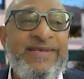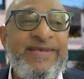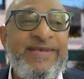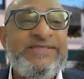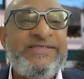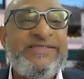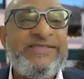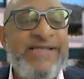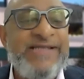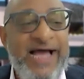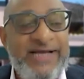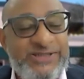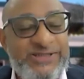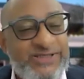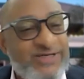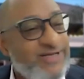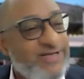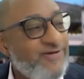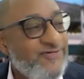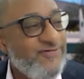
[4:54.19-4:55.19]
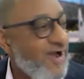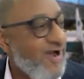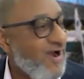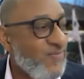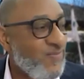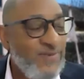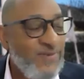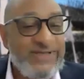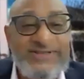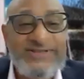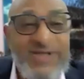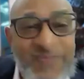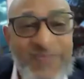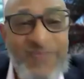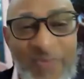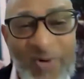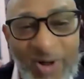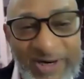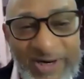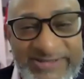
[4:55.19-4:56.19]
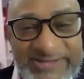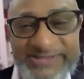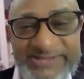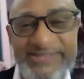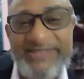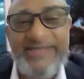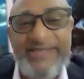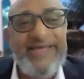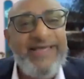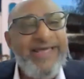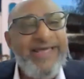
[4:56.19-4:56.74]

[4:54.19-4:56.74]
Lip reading: this National Environmental Policy,